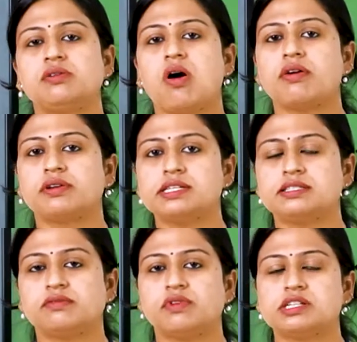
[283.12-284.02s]
Congress
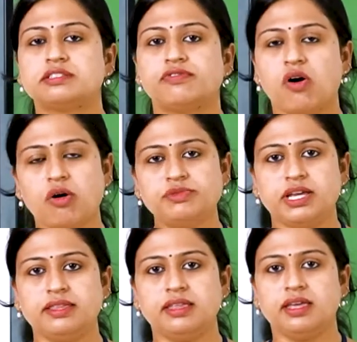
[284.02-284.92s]
was formed
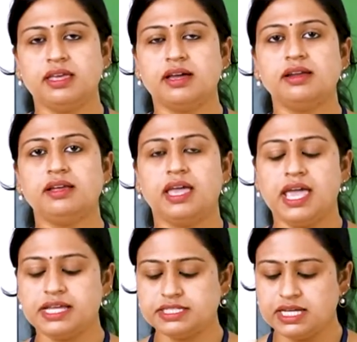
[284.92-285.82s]
in the year
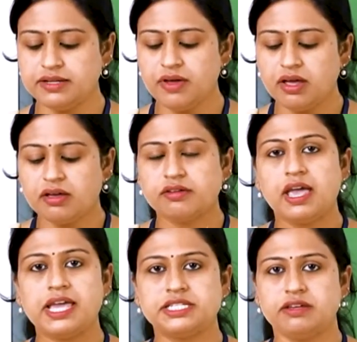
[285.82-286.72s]

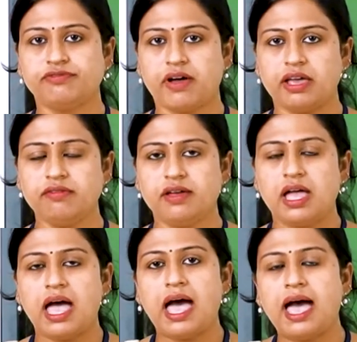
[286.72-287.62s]
1885
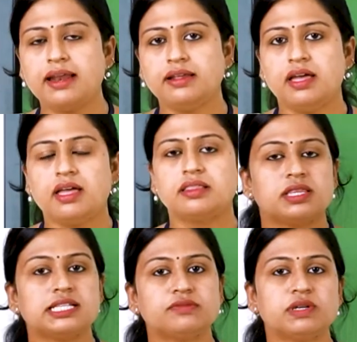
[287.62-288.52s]
and
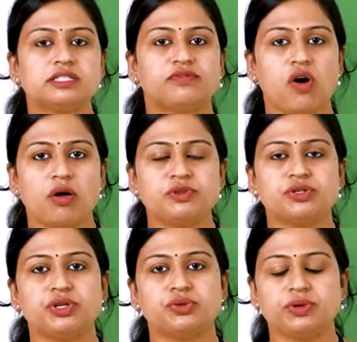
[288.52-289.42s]
this was formed
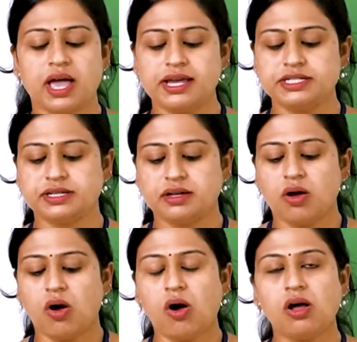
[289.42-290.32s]
to unite
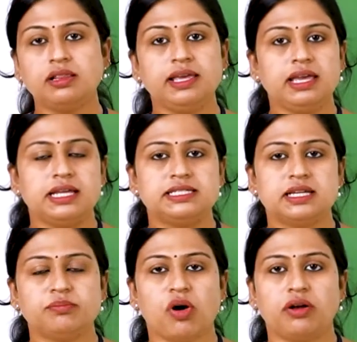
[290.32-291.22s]
all the
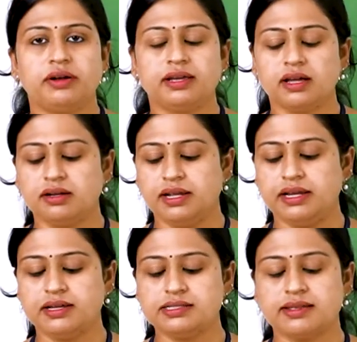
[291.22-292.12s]
Indian political
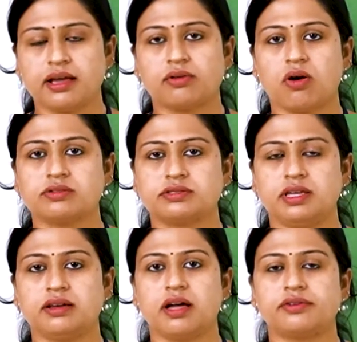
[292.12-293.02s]
leaders across
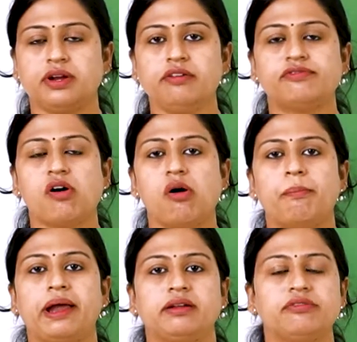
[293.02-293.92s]
the country for
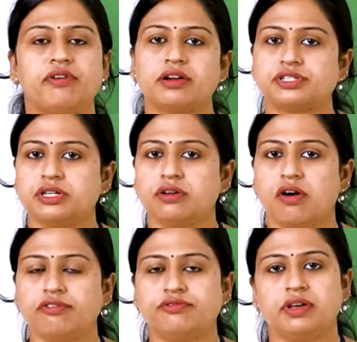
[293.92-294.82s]
better functioning
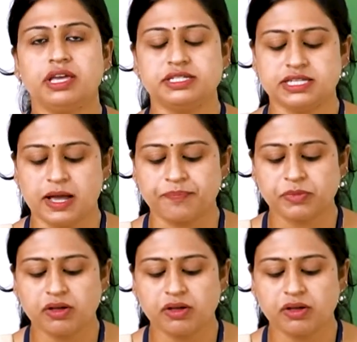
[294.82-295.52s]
of India.